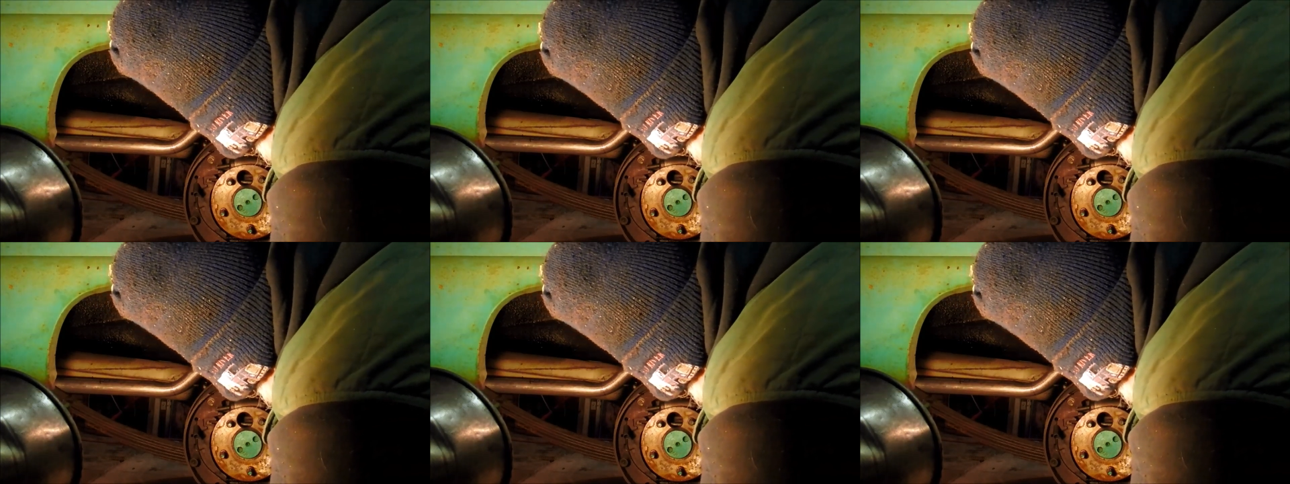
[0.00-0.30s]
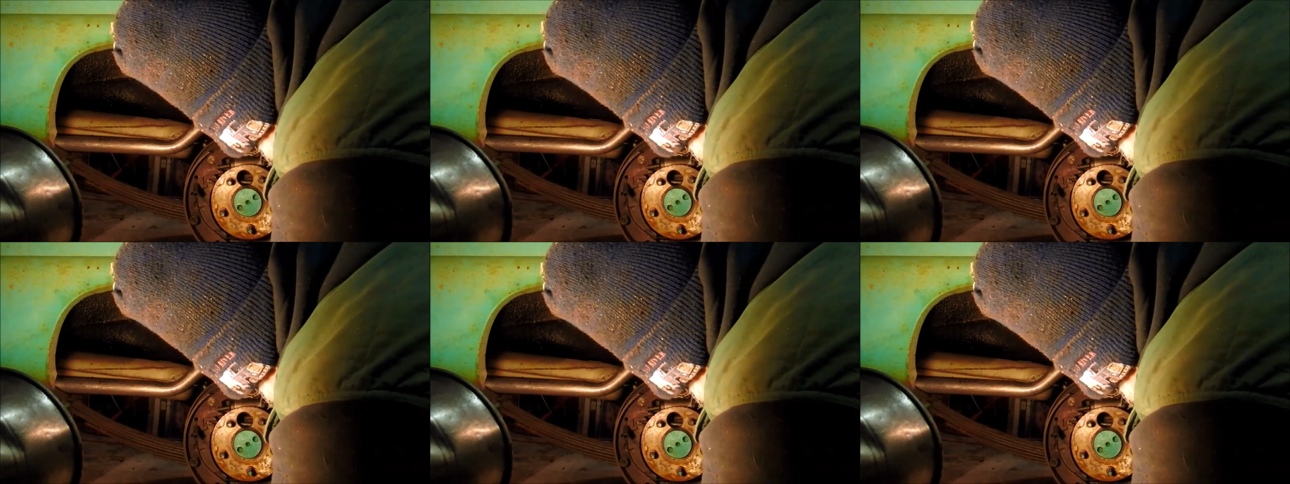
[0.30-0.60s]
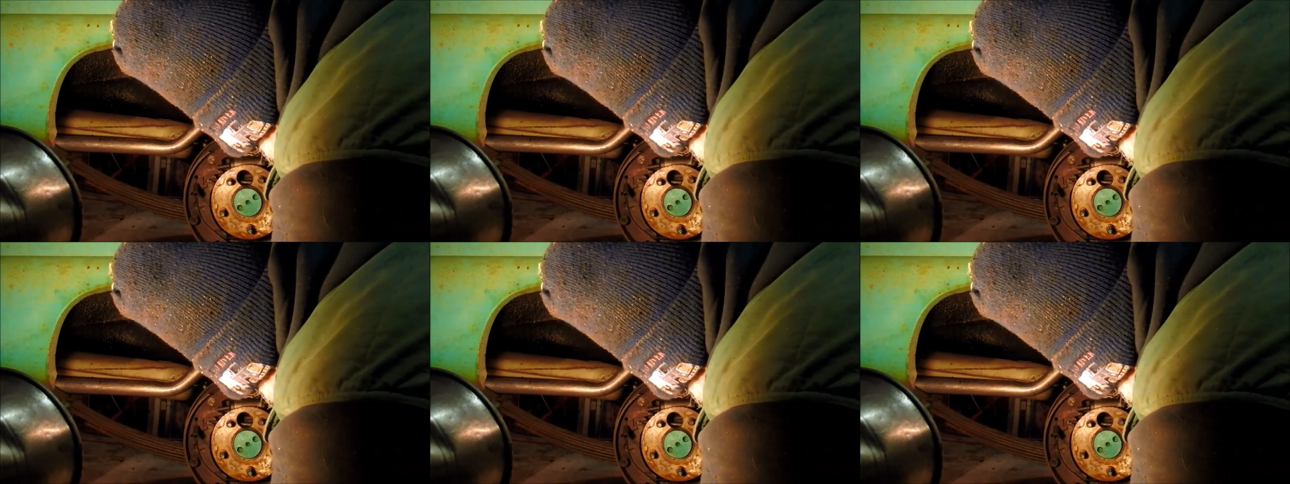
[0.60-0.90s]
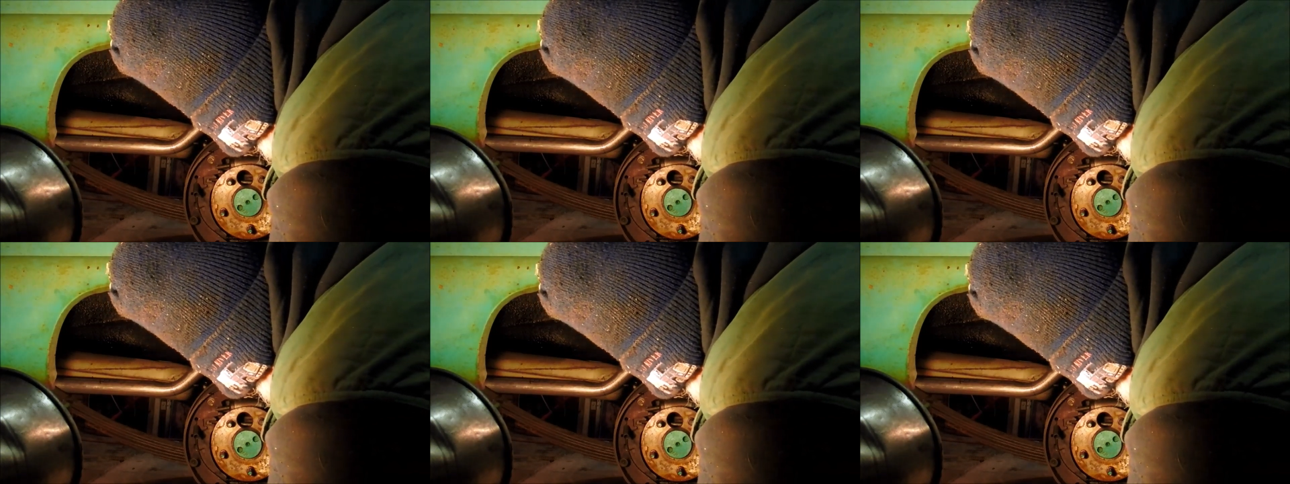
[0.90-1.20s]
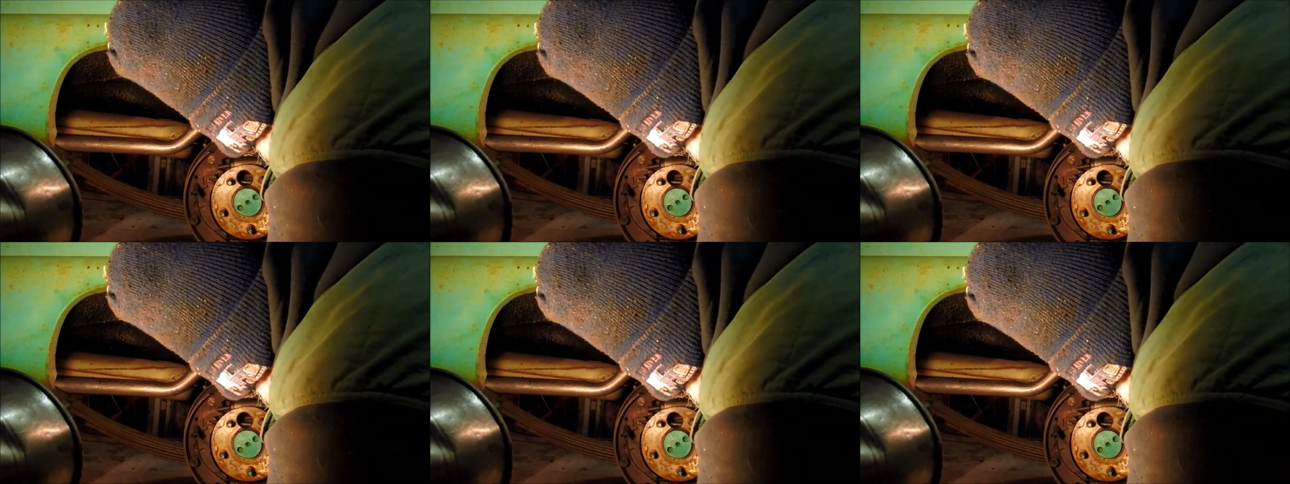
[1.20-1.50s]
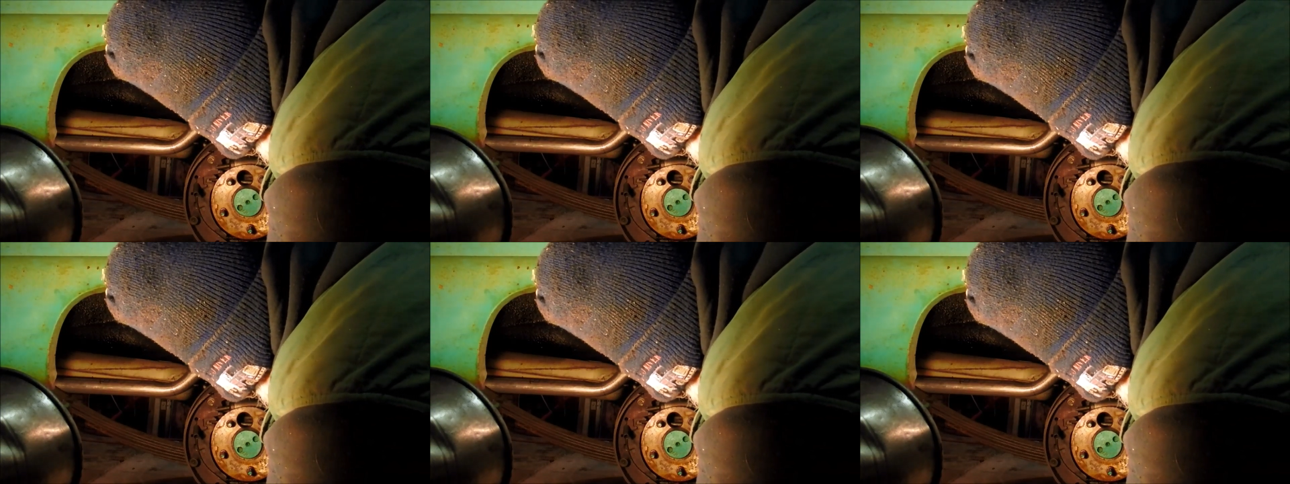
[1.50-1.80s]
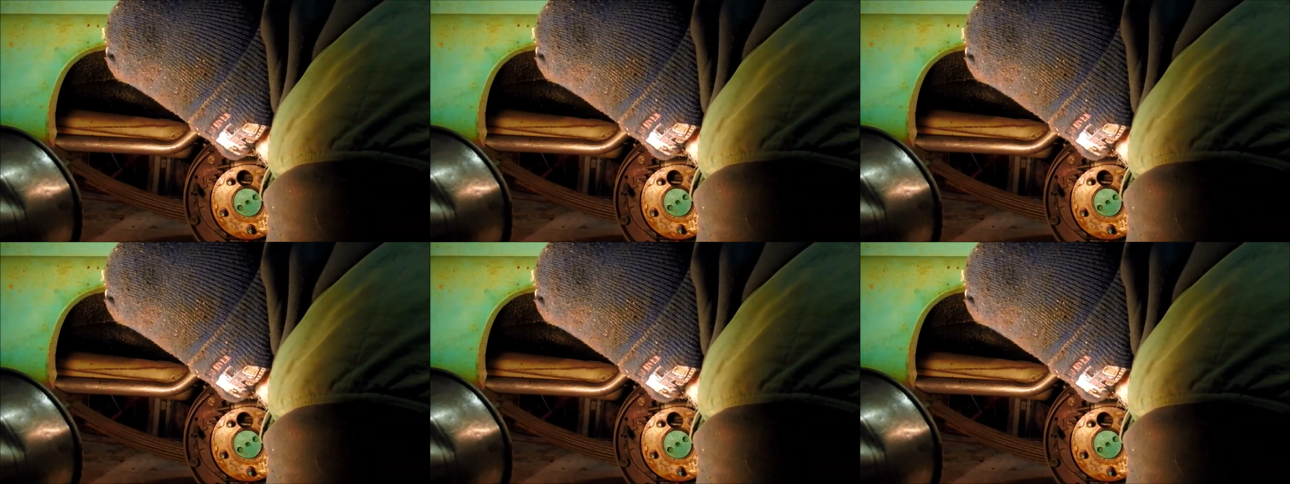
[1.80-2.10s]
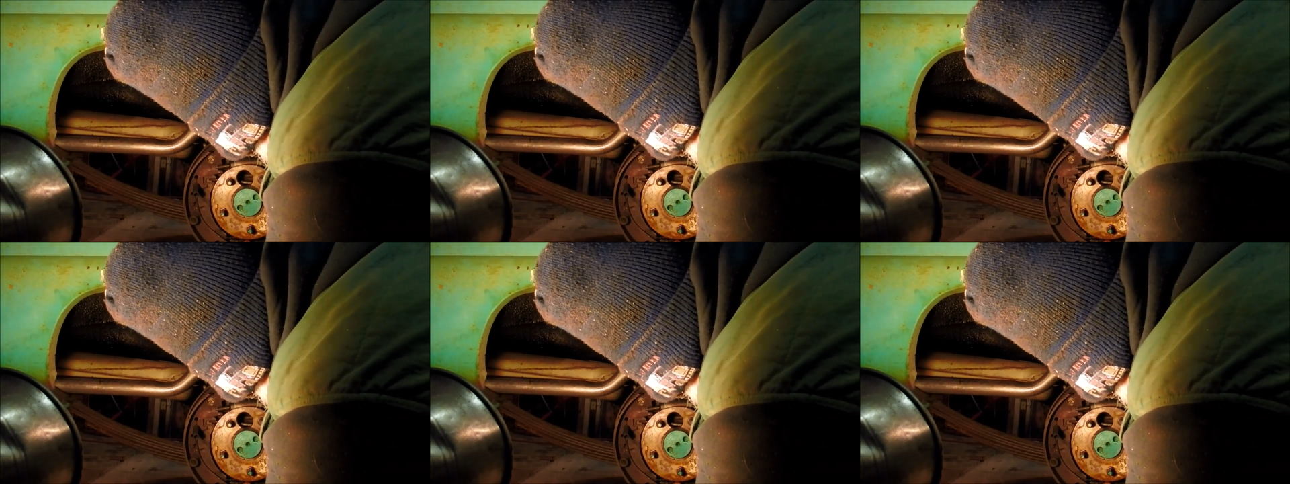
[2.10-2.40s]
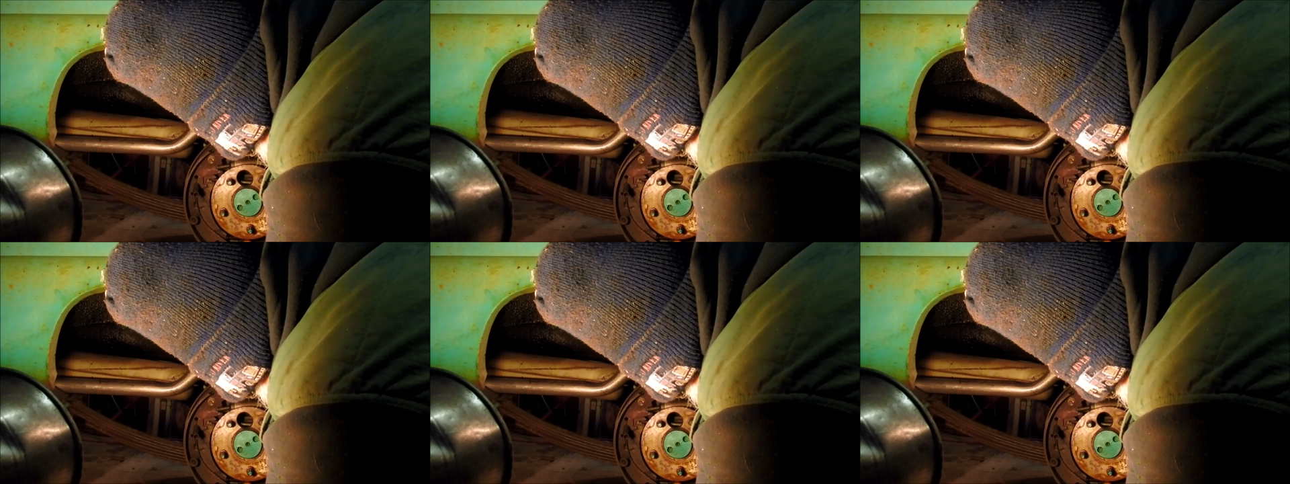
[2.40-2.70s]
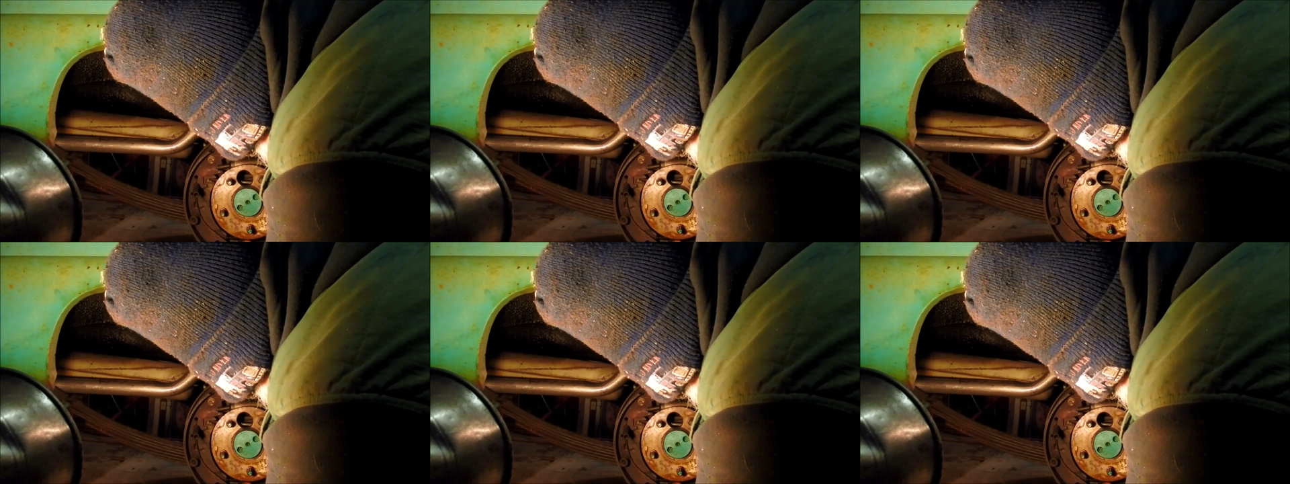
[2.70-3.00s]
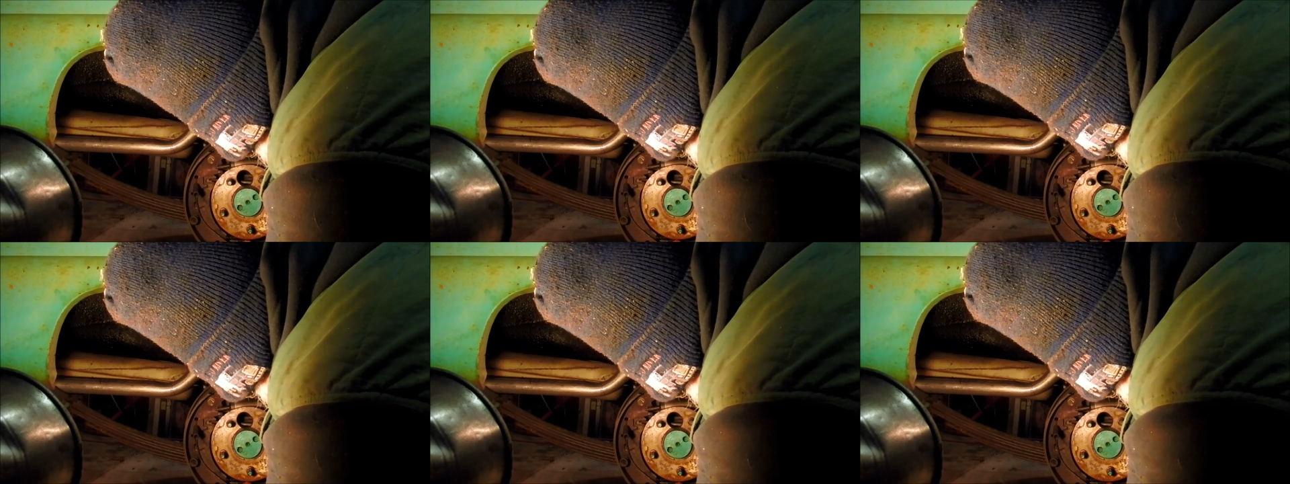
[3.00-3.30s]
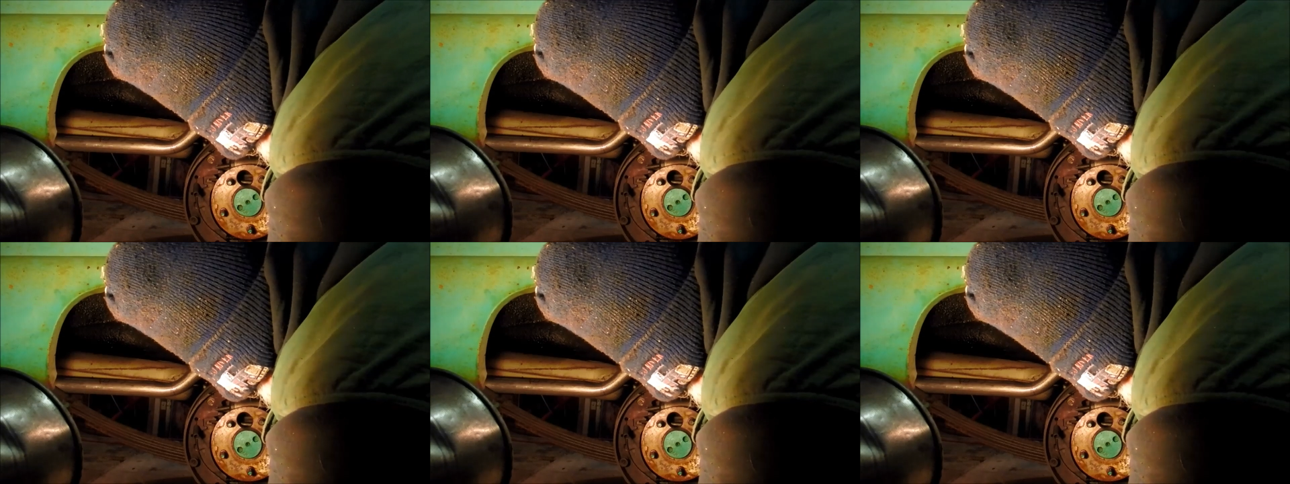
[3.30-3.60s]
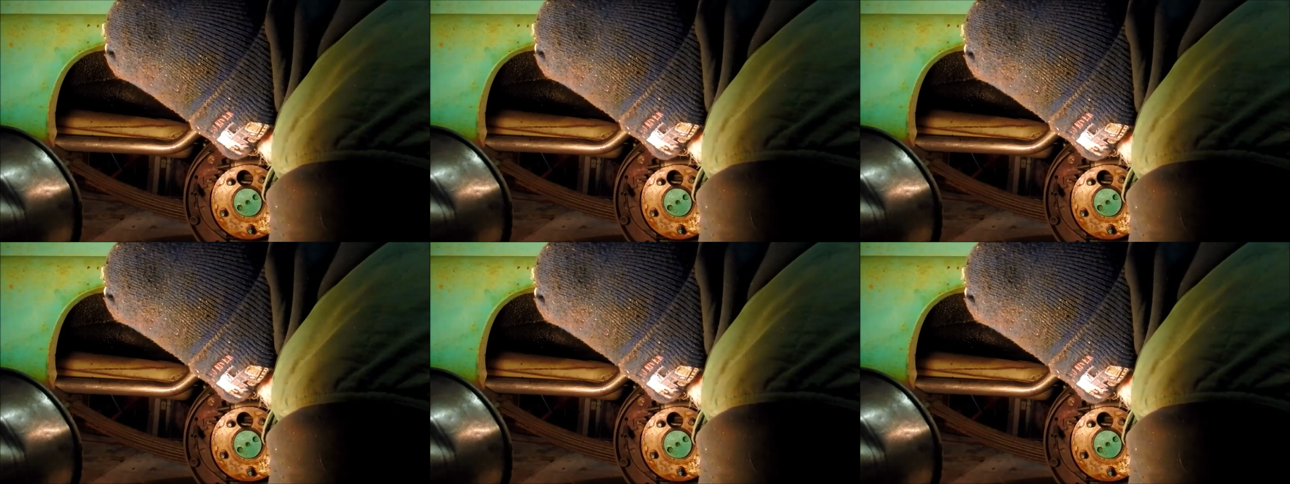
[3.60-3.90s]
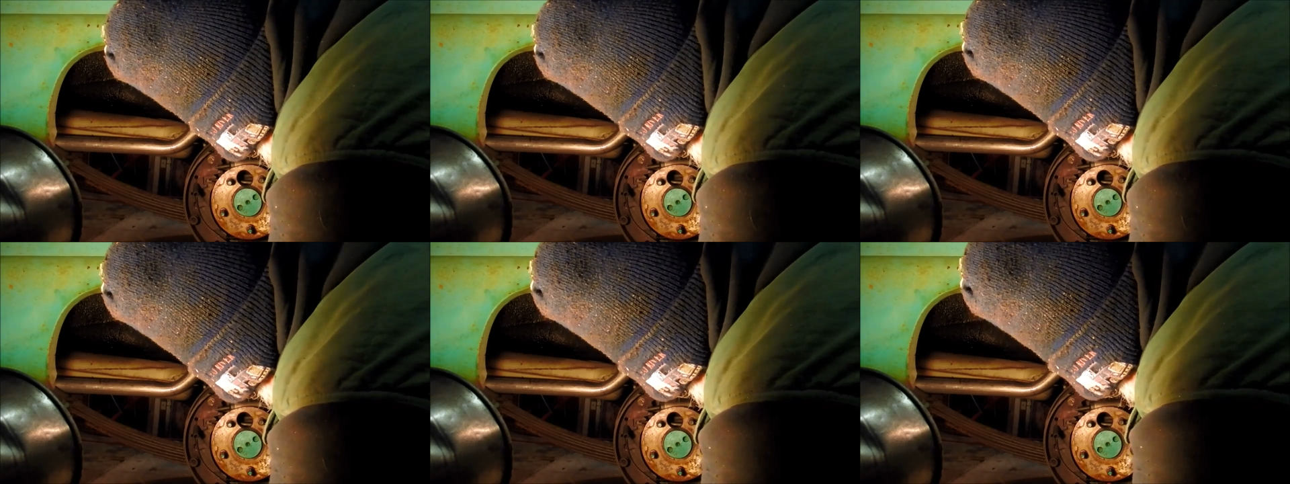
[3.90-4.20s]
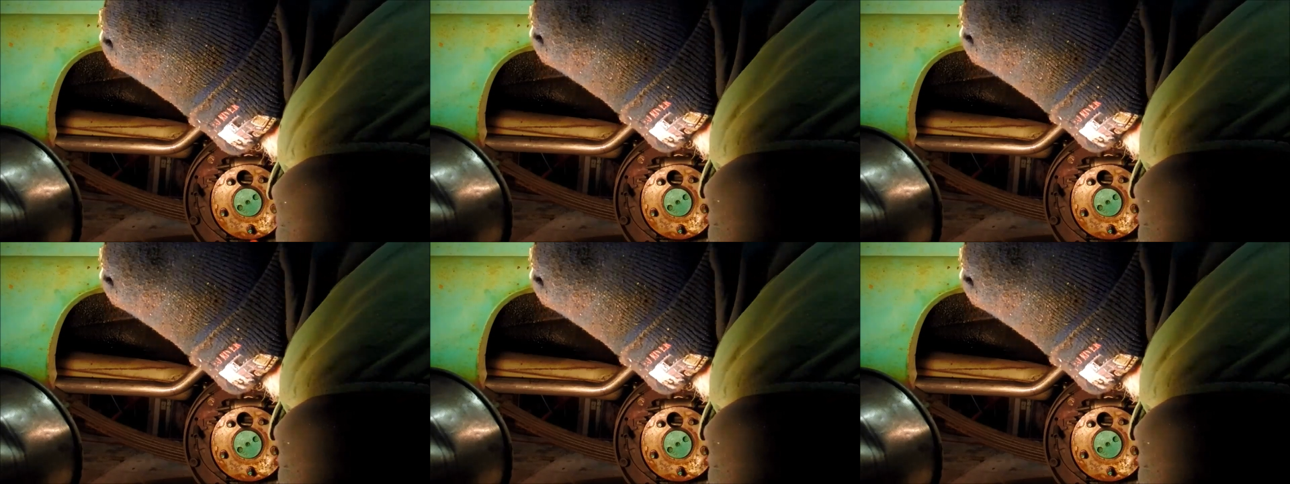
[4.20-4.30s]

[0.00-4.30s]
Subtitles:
[unreadable: no face in view]